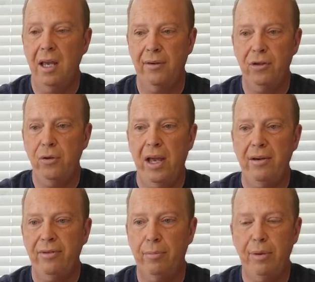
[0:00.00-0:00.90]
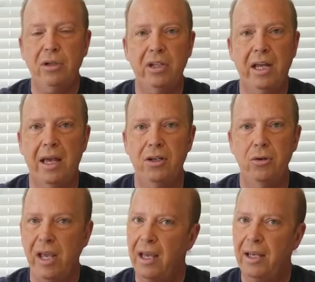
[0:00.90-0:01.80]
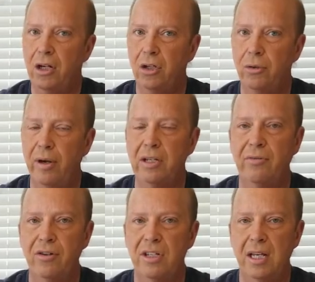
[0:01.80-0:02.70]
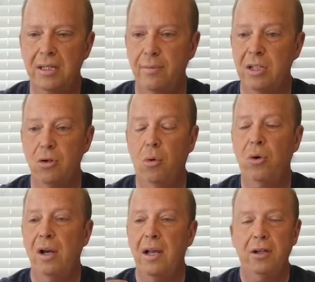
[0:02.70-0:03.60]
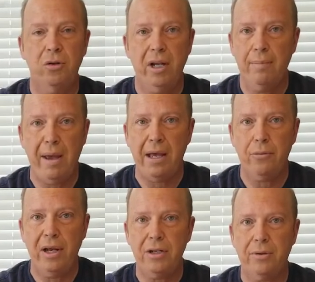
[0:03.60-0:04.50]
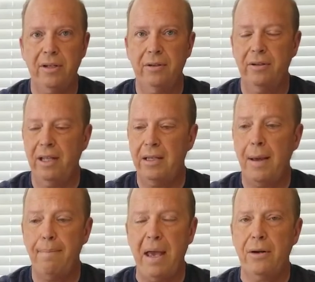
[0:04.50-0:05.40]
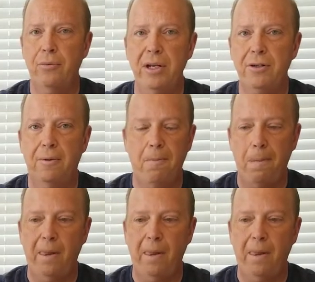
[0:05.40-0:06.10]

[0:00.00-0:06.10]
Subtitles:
If you have a building and you can't get a good renter for 6 months, or you get a bad renter in there and then that bad renter